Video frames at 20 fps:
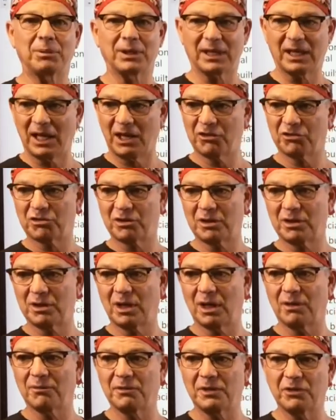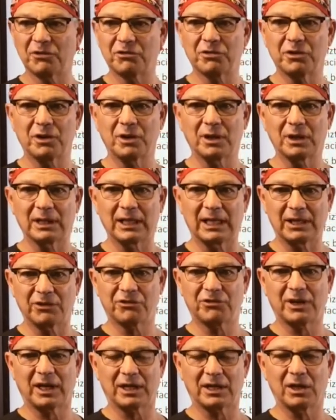an hour. And
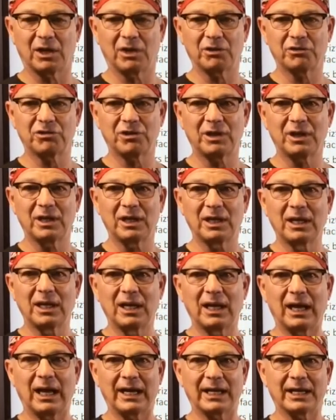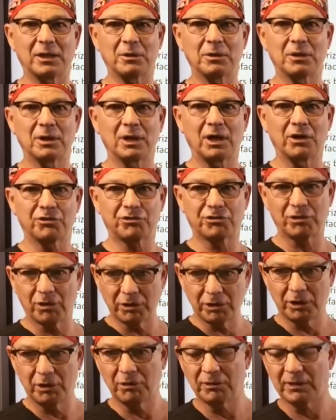I'm available now to
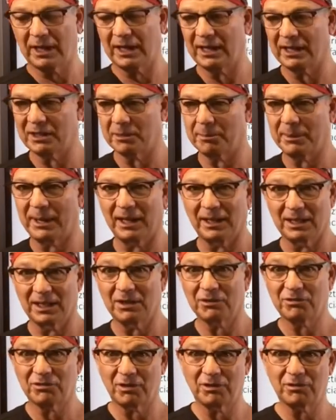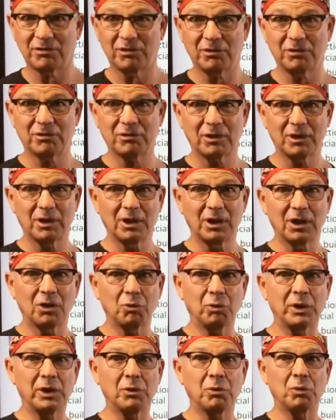answer all the
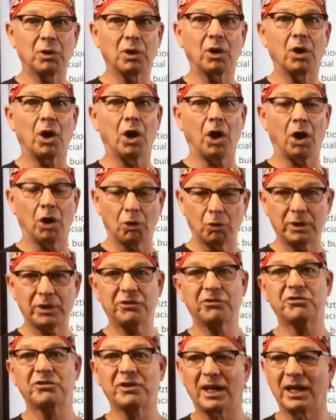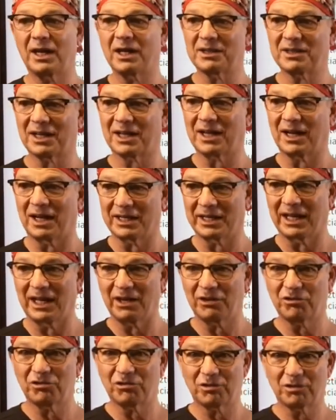questions, and I am happy to stay as
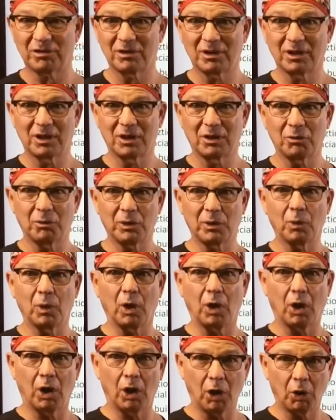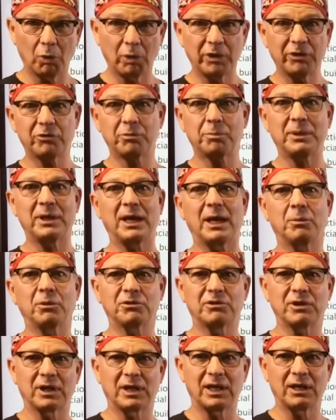long as that takes. And I do
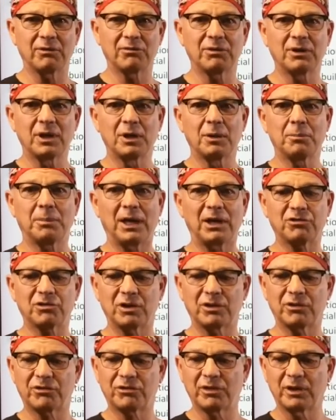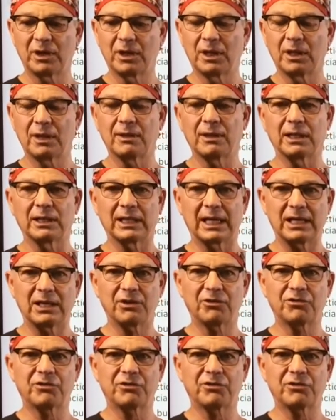have a list of some of them. So